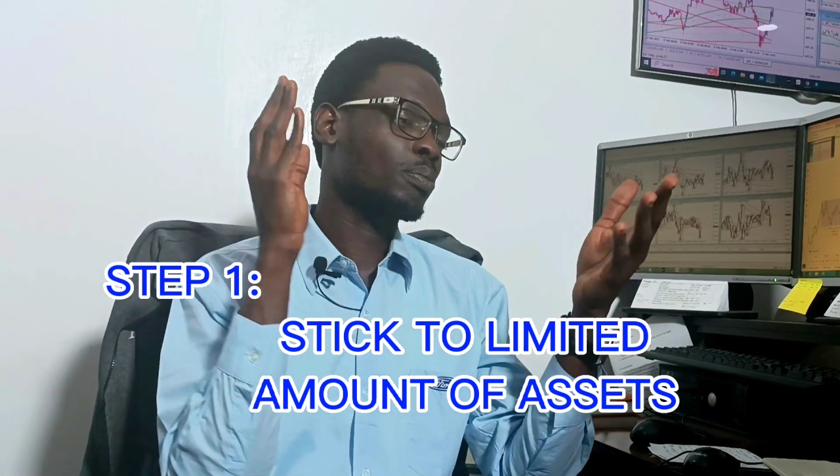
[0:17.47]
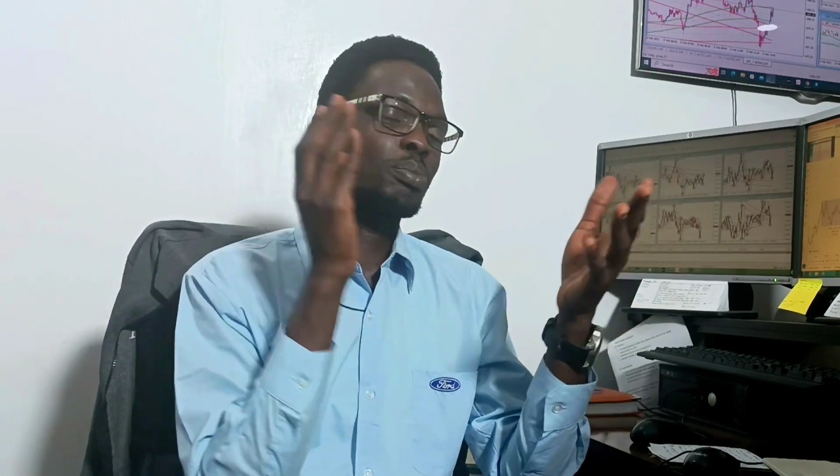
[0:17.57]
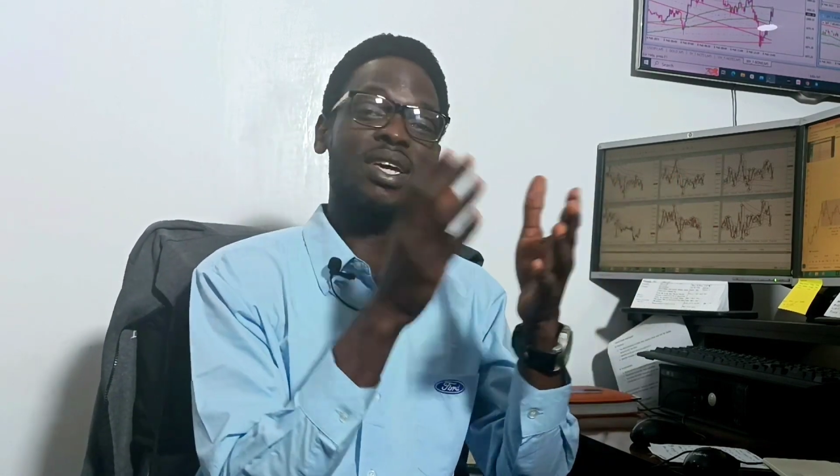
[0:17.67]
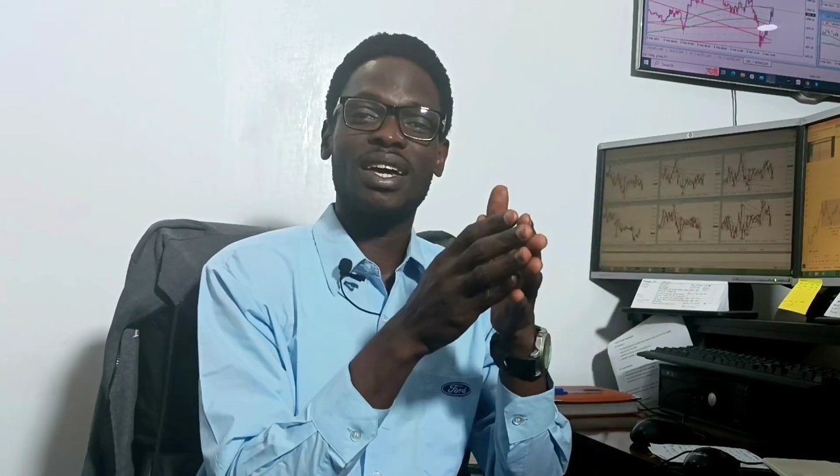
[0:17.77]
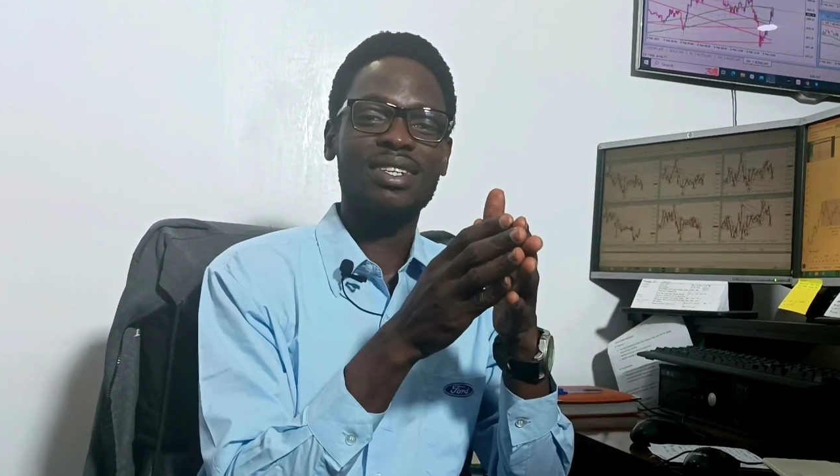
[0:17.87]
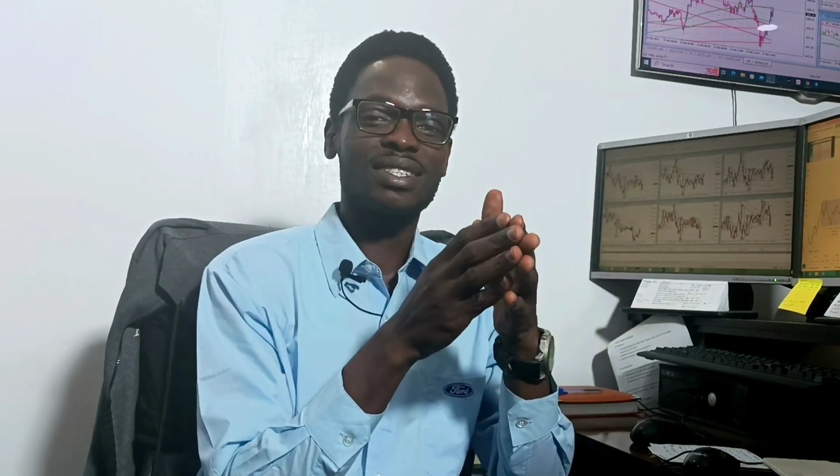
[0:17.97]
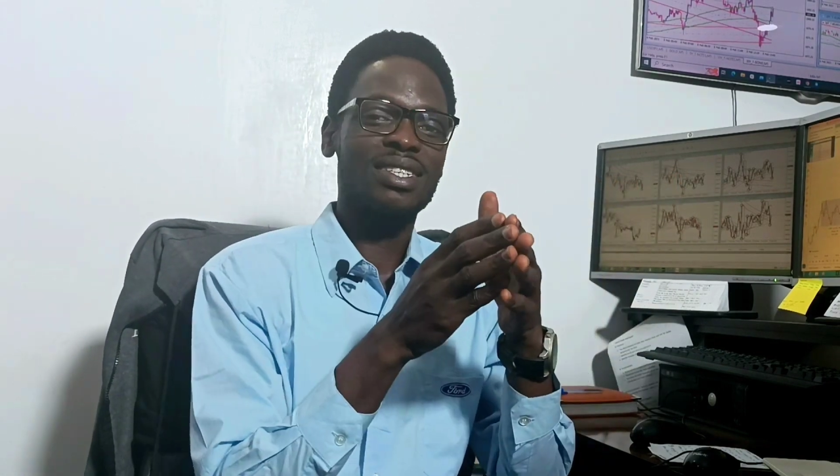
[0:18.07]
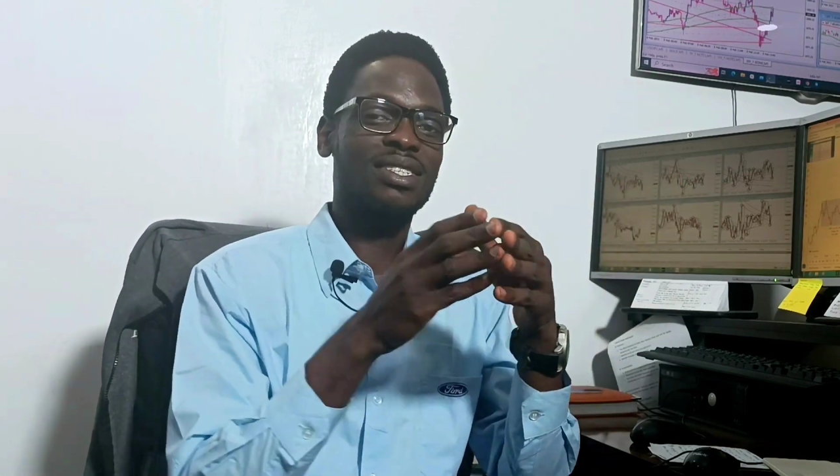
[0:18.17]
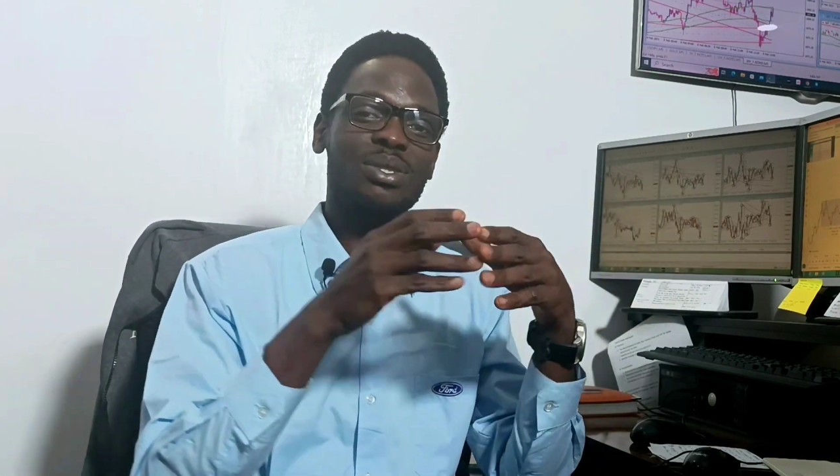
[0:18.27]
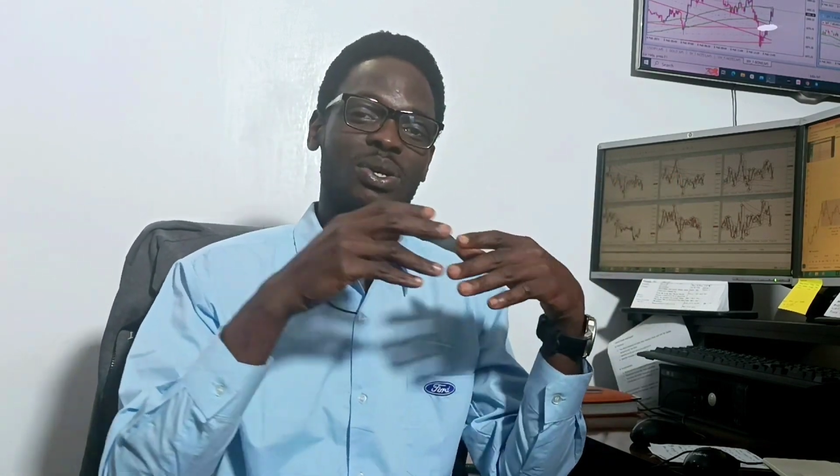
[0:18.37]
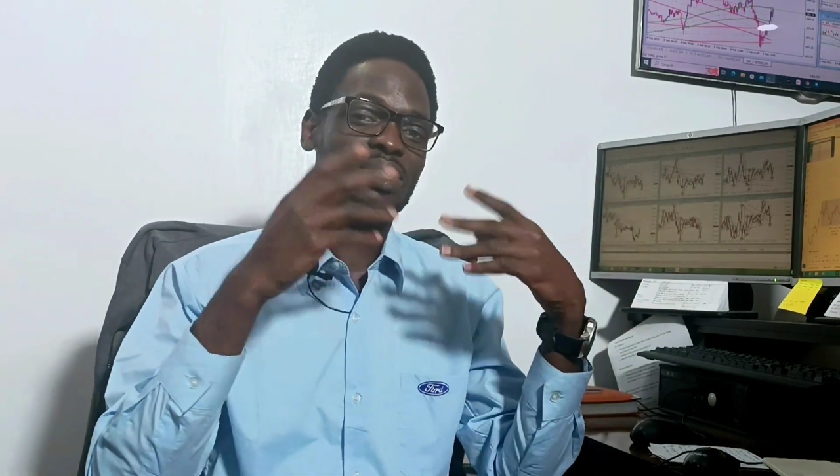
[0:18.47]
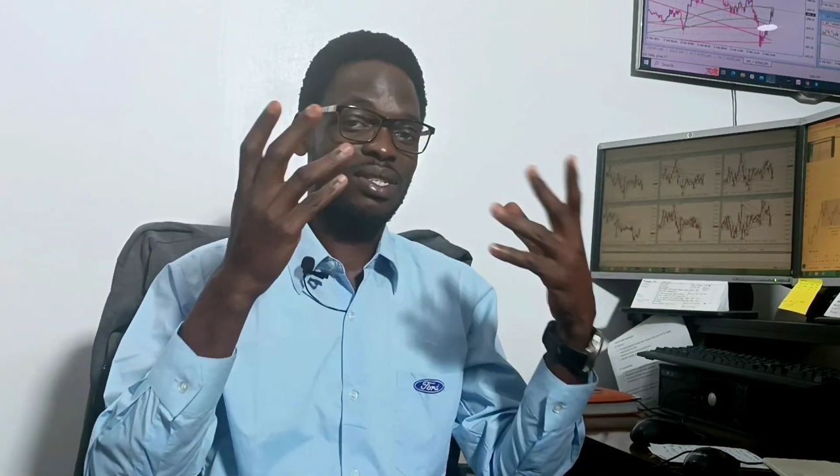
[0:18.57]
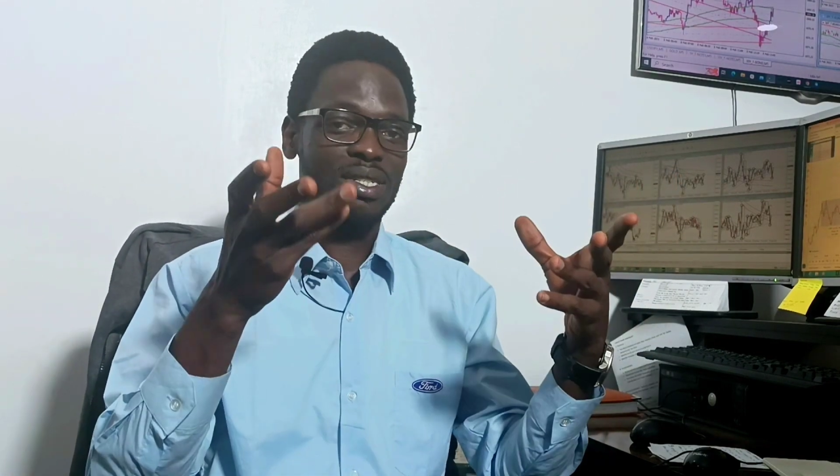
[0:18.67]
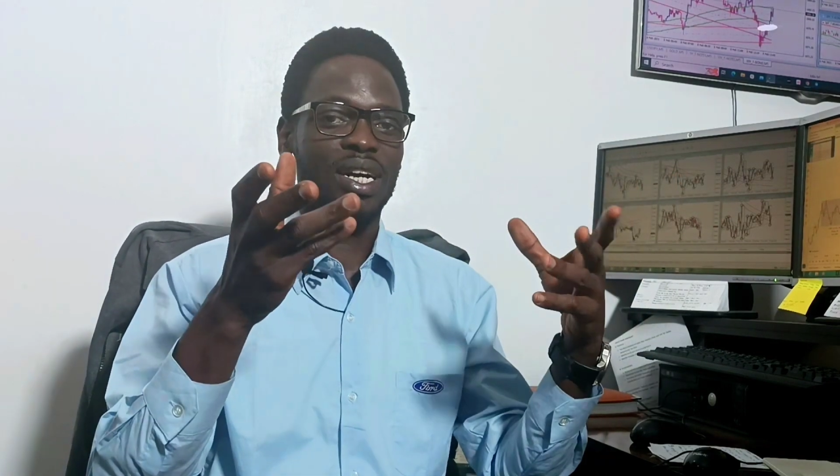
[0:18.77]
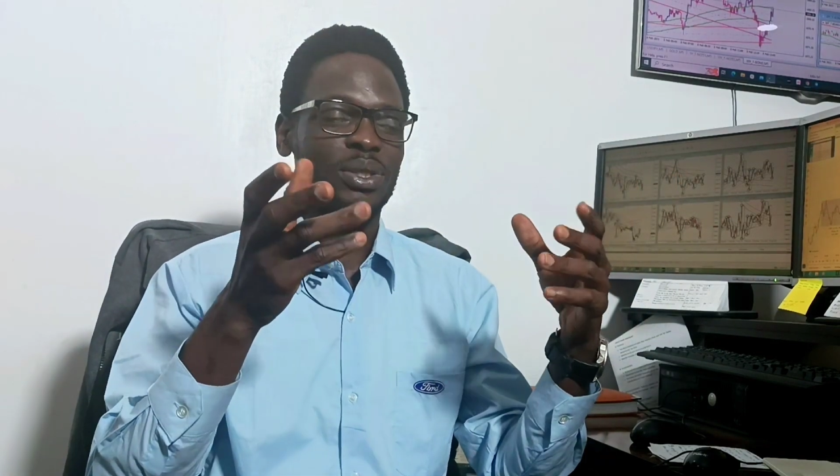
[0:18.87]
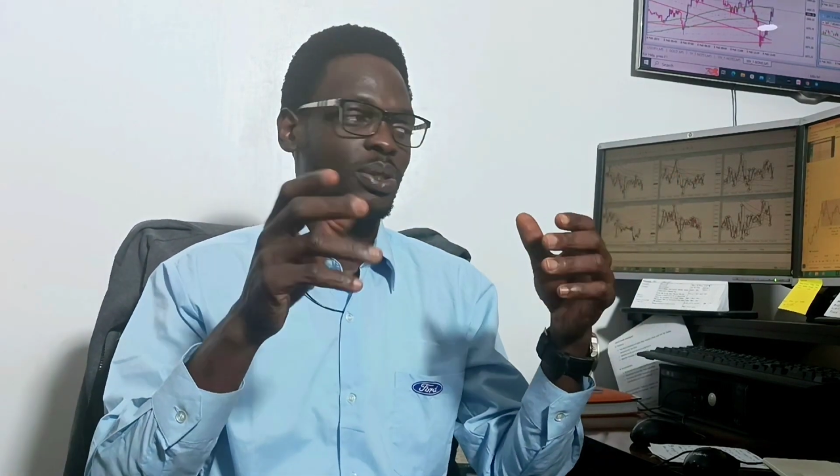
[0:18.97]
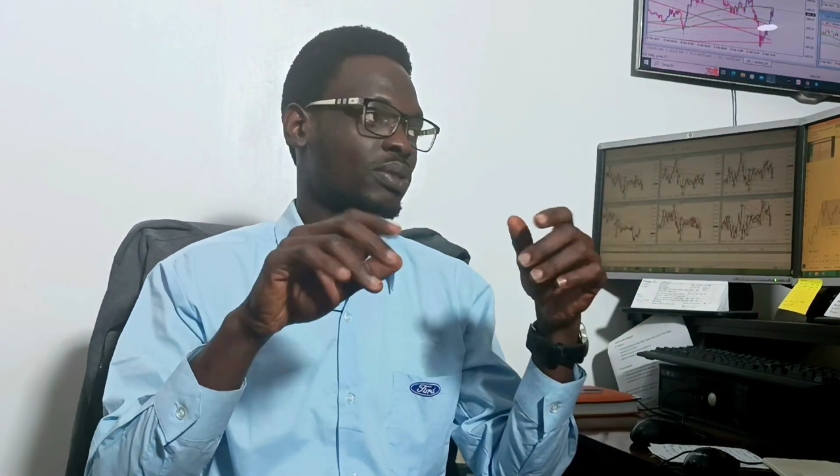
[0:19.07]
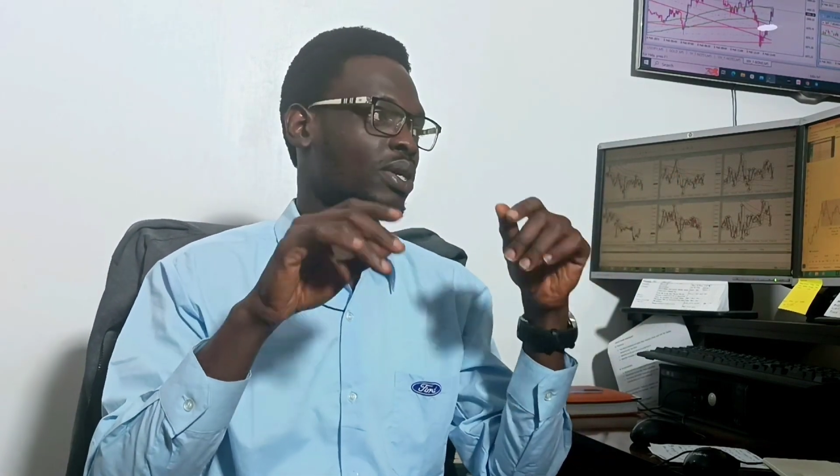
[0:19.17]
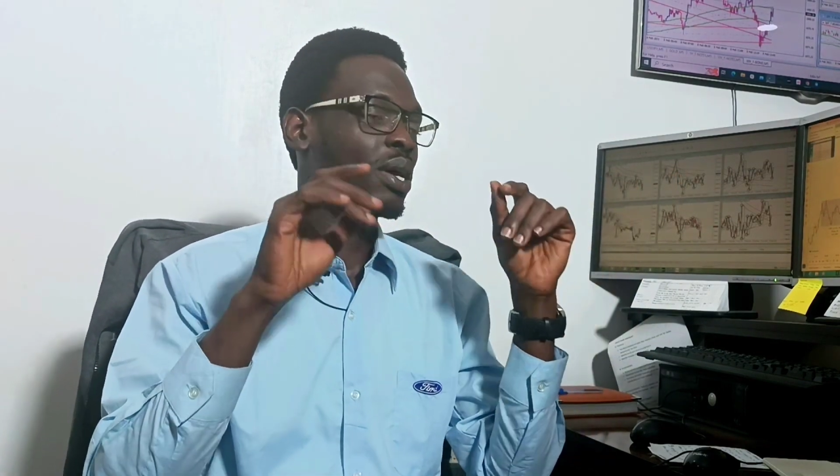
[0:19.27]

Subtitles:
pairs is just distraction.